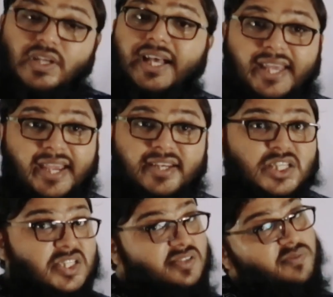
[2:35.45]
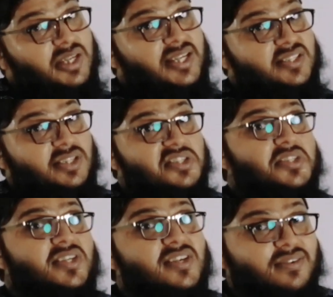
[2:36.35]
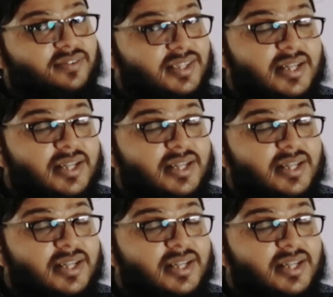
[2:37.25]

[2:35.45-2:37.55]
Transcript: again, it doesn't make any sense to you.